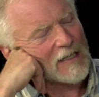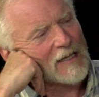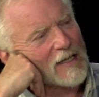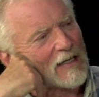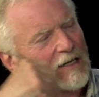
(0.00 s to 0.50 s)

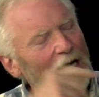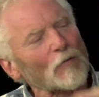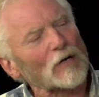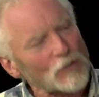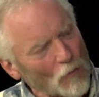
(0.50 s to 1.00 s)
in the
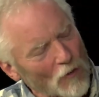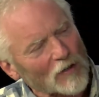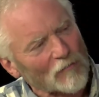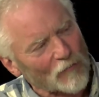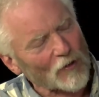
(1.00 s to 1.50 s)

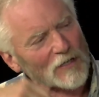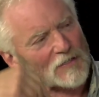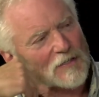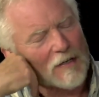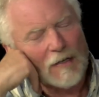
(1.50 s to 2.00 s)
narratorial voice.